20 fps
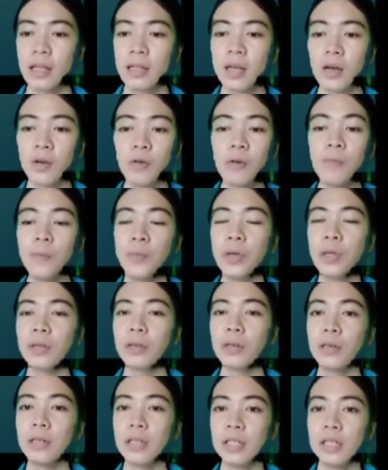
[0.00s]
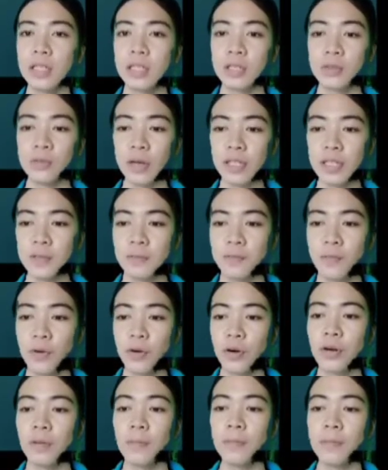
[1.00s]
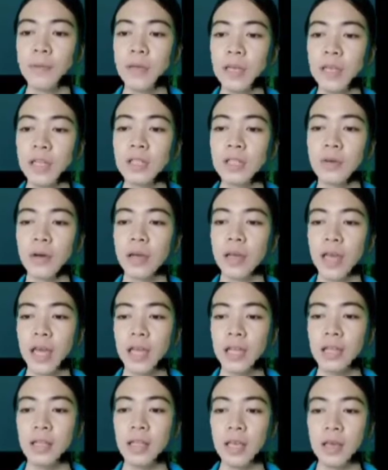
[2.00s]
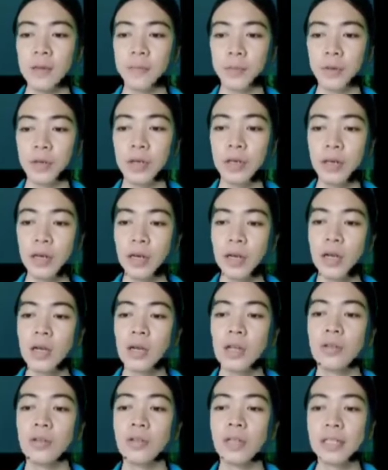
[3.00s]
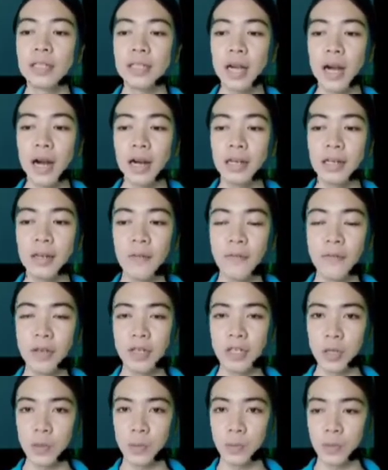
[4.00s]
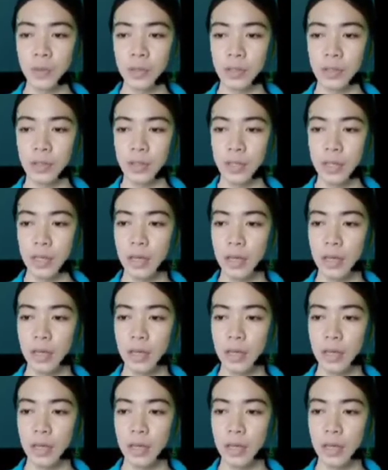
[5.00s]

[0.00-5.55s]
The computer is transformed into a gatekeeper to this artificial world.